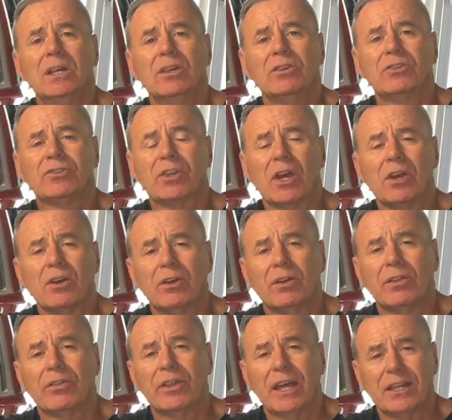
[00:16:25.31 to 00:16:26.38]
so
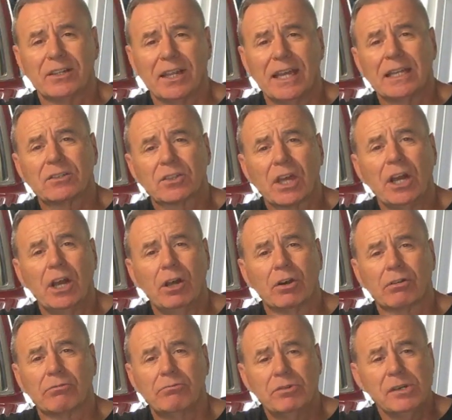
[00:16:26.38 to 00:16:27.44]
that it's going to
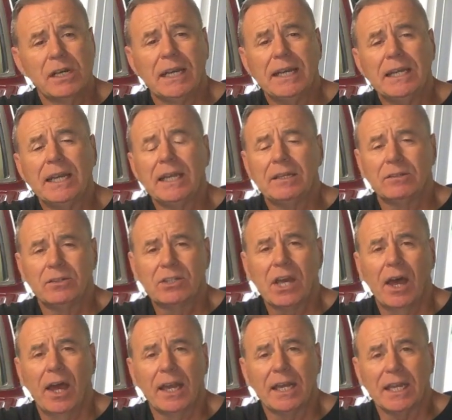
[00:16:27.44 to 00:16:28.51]
look really neat and
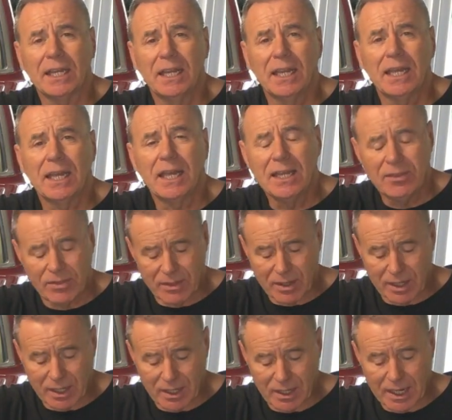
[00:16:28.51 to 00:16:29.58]
tidy in
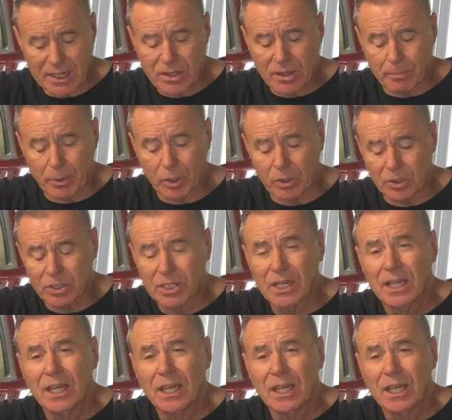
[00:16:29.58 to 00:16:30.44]
the boot.